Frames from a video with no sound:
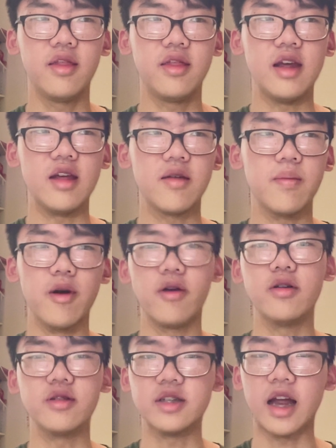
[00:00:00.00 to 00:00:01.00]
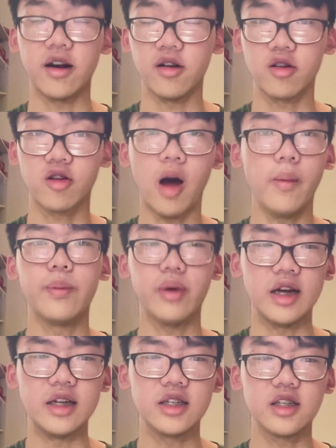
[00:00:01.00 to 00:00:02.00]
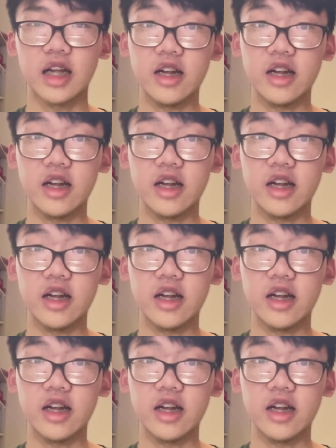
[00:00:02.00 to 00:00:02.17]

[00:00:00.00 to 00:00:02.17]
these murders that are commonplace.